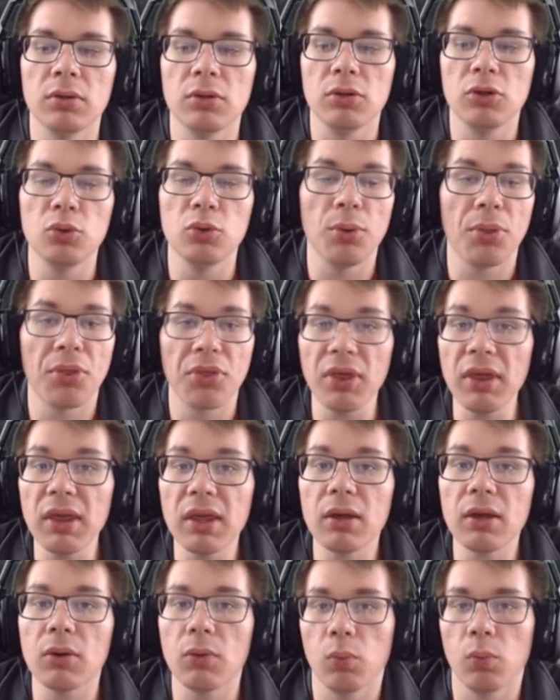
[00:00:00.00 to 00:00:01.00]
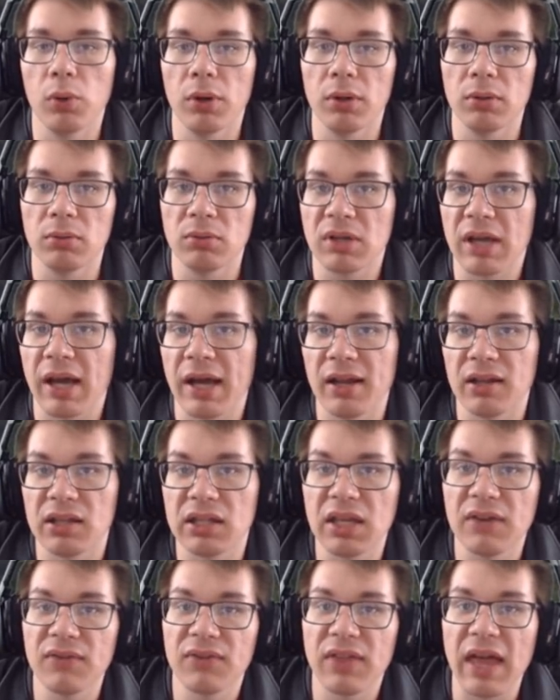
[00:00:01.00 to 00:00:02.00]
you'd think would kind of
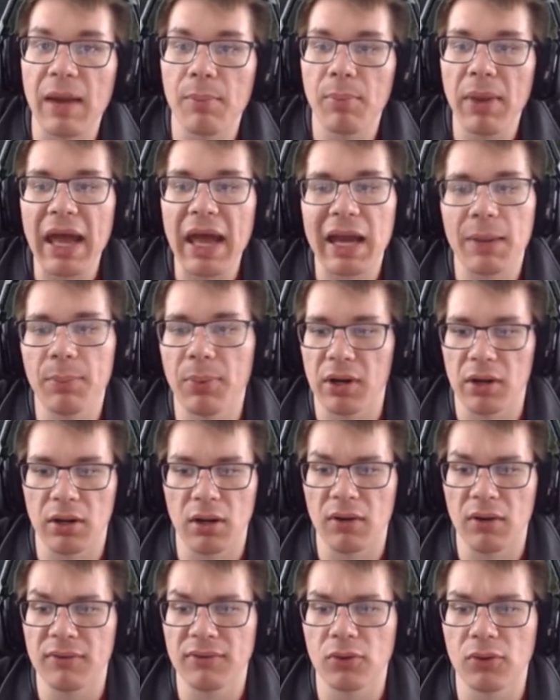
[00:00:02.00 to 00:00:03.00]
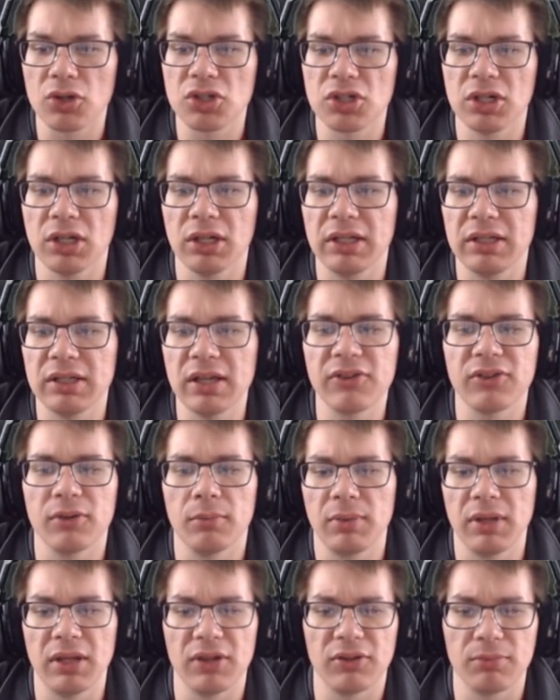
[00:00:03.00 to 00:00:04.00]
give that back, but it unfortunately
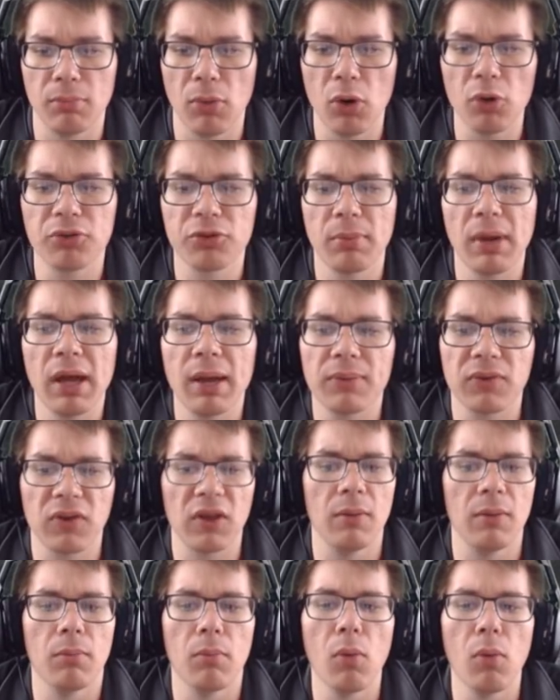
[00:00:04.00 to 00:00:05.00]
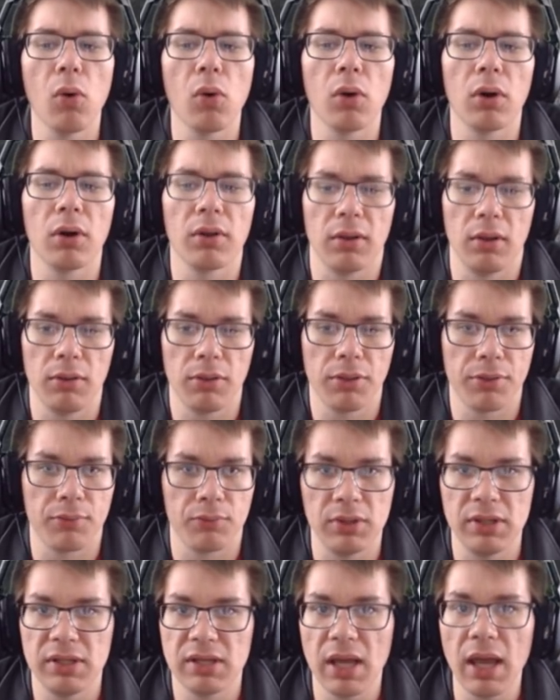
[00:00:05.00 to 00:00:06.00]
doesn't, because most mobs hit more than
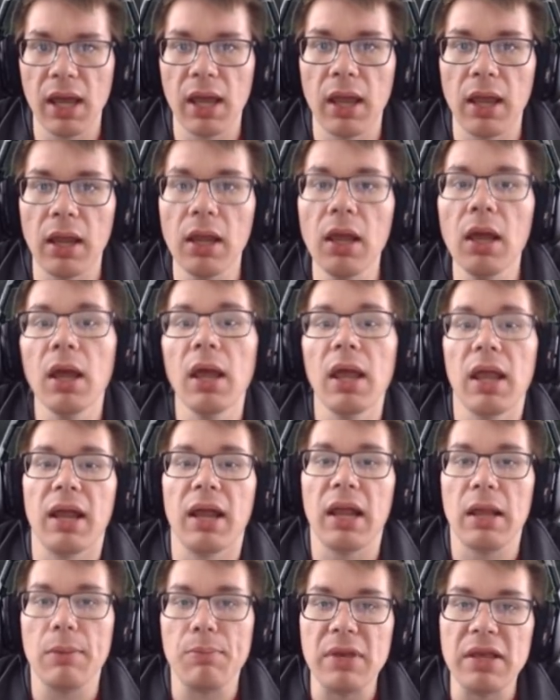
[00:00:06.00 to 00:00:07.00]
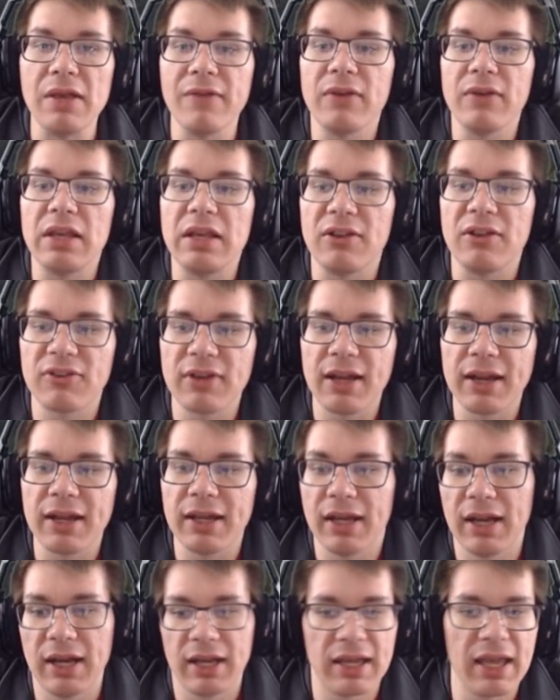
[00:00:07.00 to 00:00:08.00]
3k in a PvE
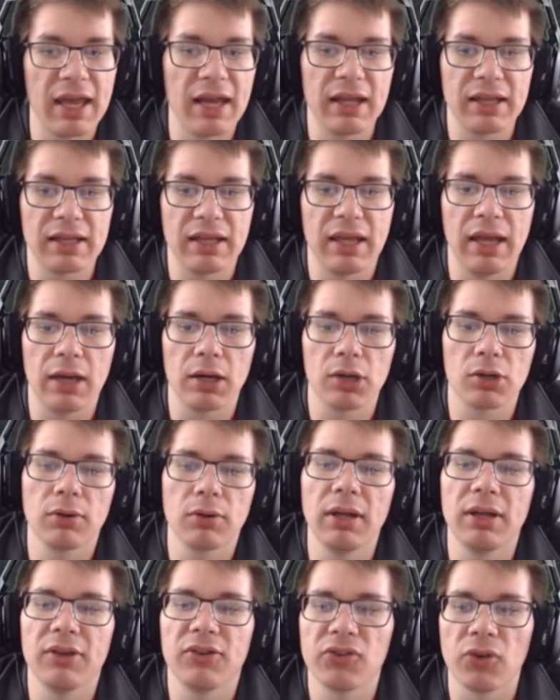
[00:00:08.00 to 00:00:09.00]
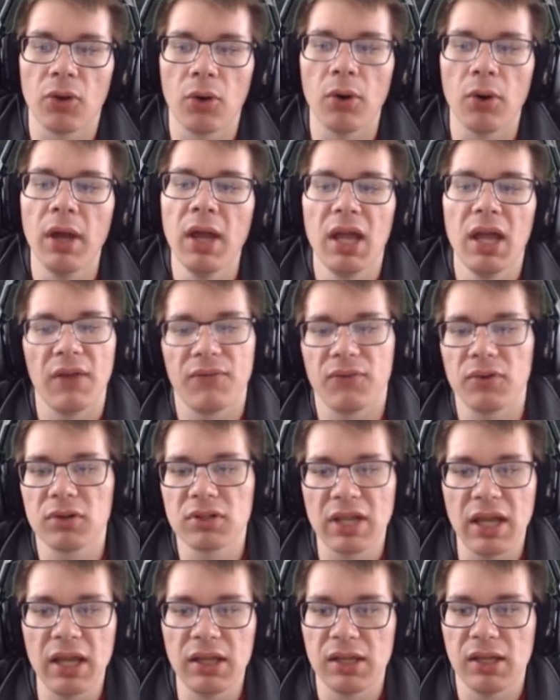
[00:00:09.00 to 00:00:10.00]
setting, and again, it can't crit. So if you're
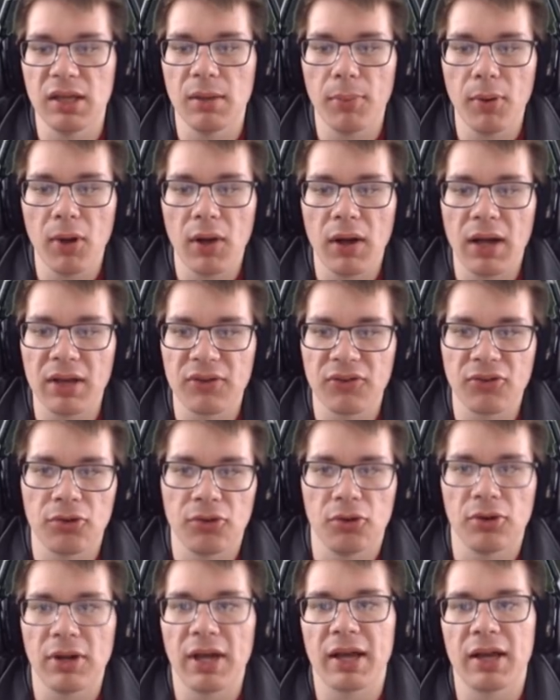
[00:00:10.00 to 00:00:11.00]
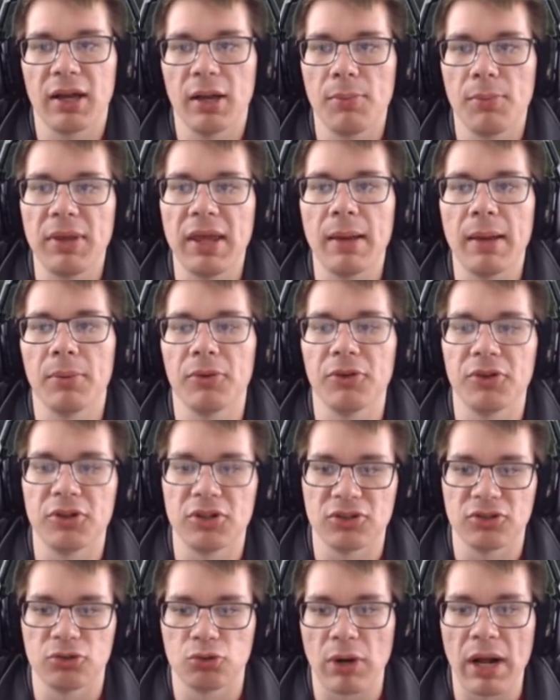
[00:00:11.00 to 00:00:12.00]
tanking a boss, you're not going to be able to
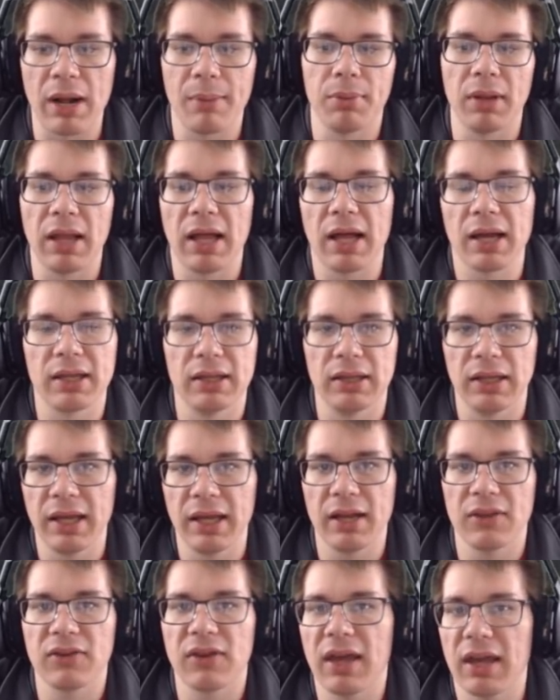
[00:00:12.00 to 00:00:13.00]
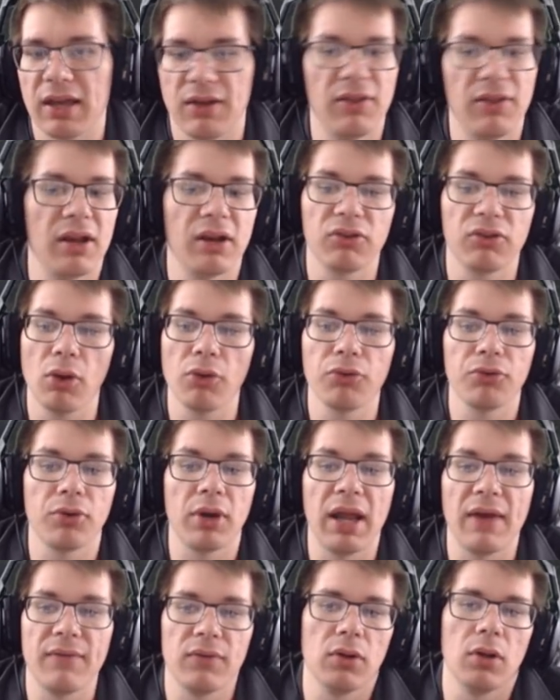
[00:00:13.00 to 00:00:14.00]
just drop block and light attack, and then it's also
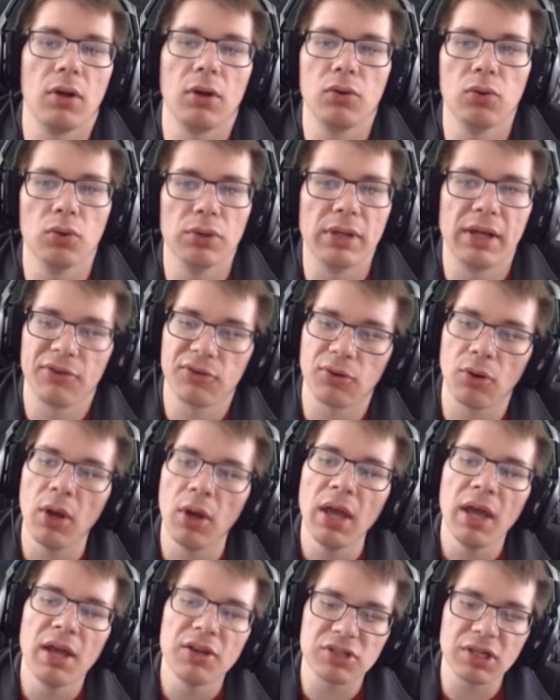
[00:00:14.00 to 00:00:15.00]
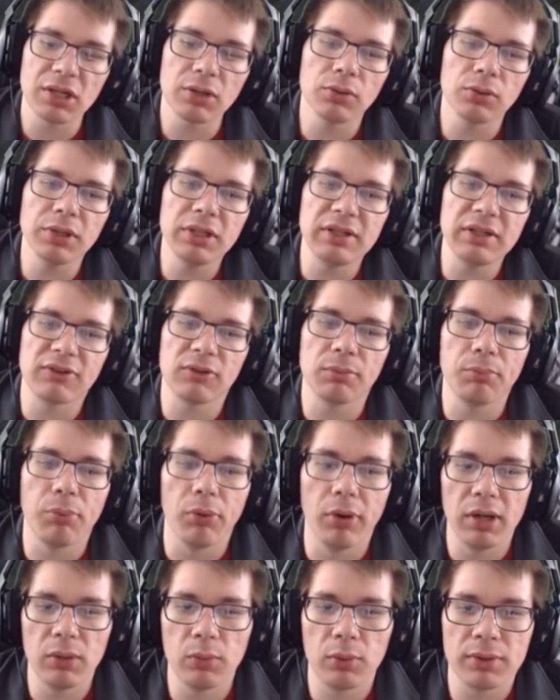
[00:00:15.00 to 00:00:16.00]
going to have a long cooldown. So generally
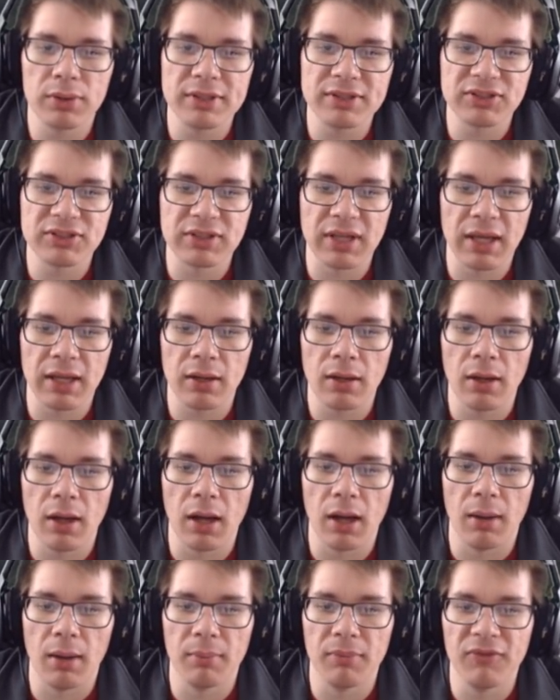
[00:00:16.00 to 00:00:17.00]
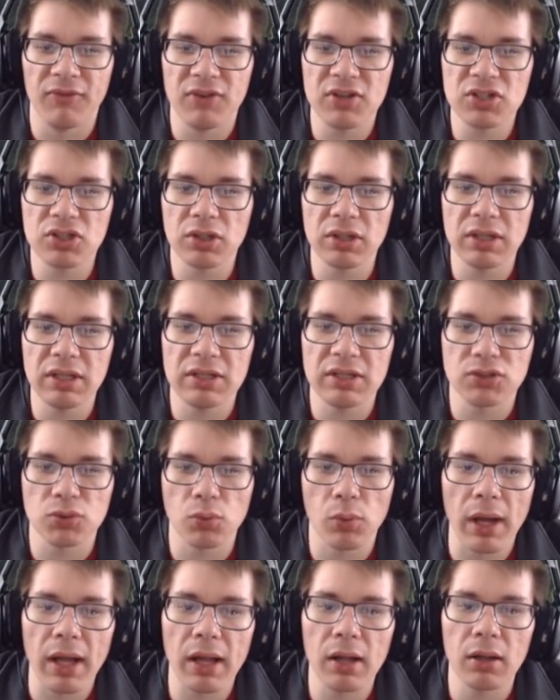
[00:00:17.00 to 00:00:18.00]
disappointed with this set, visually as
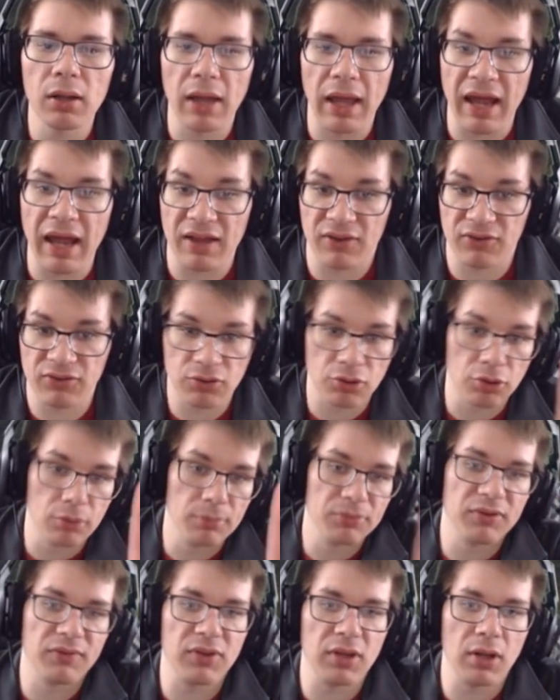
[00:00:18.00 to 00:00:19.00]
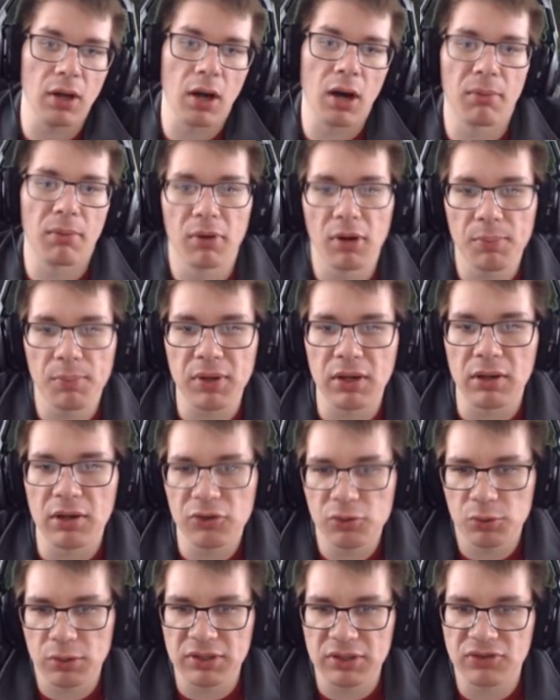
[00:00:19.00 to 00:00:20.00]
well as terms of the armor
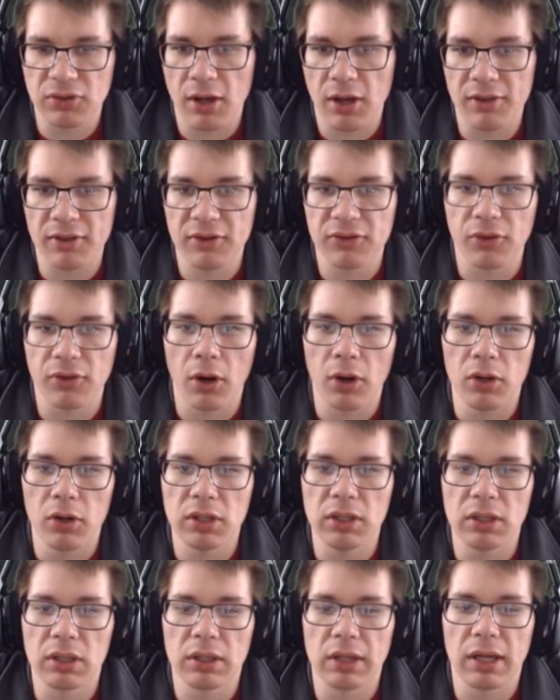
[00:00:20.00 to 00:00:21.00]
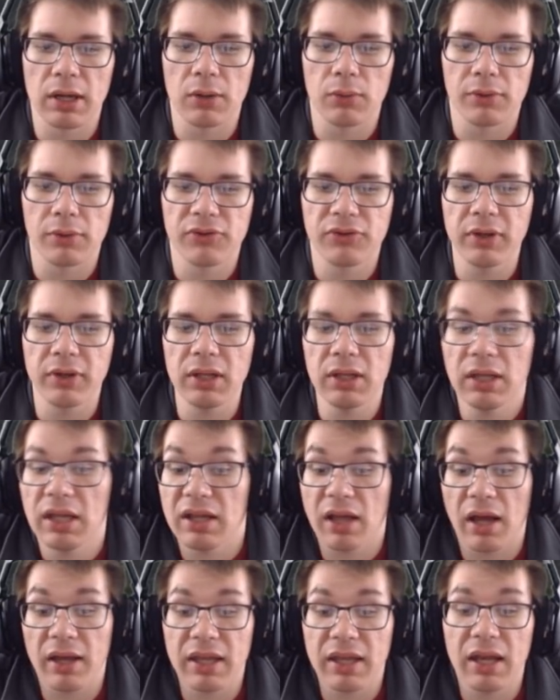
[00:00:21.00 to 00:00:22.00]
appearance. We saw this already in Clockwork
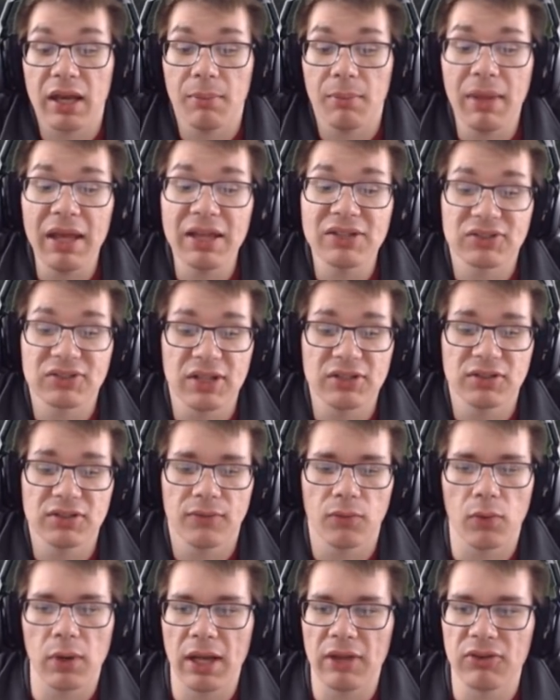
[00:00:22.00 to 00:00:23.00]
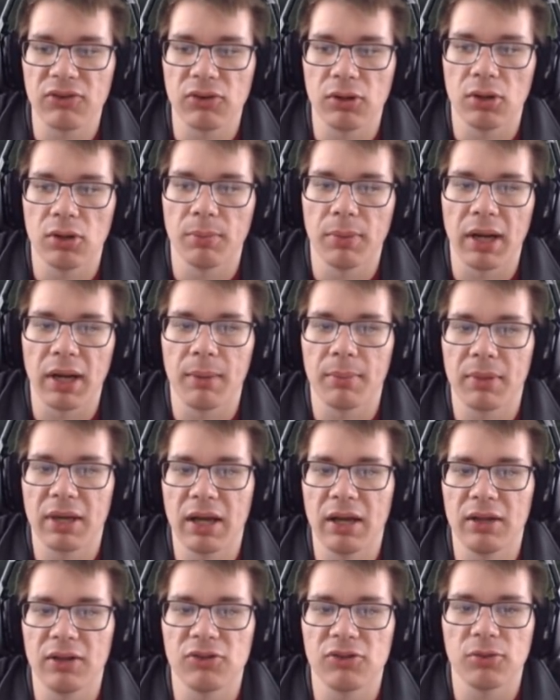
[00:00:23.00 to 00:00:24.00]
City. Again, it makes sense of why it's here, but I'm
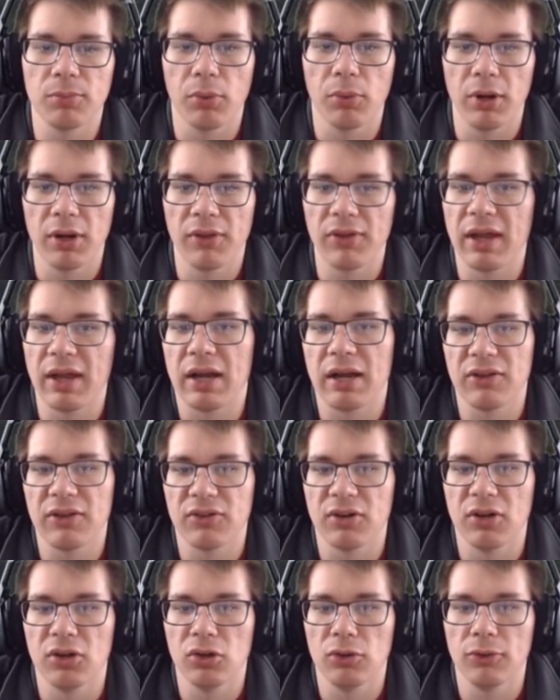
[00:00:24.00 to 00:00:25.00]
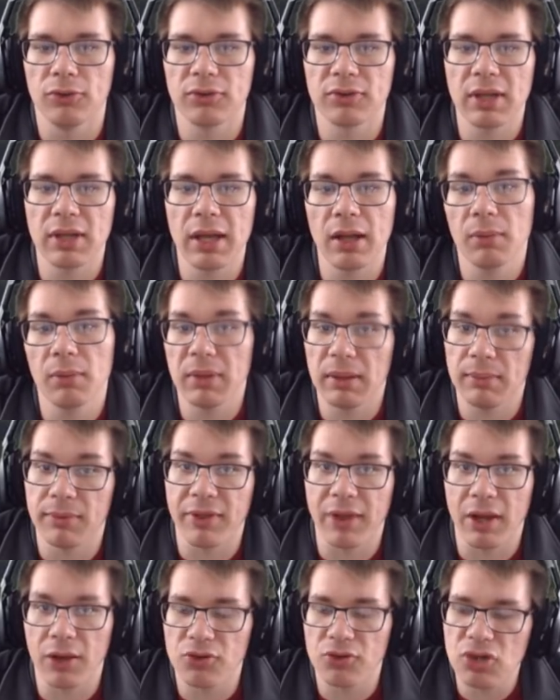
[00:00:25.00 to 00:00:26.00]
kind of disappointed that it isn't a new style. Maybe
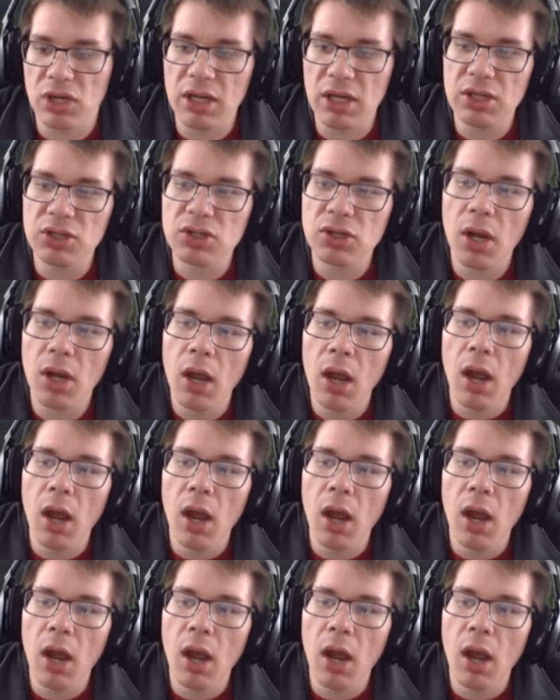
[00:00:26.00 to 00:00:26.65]
that'll change.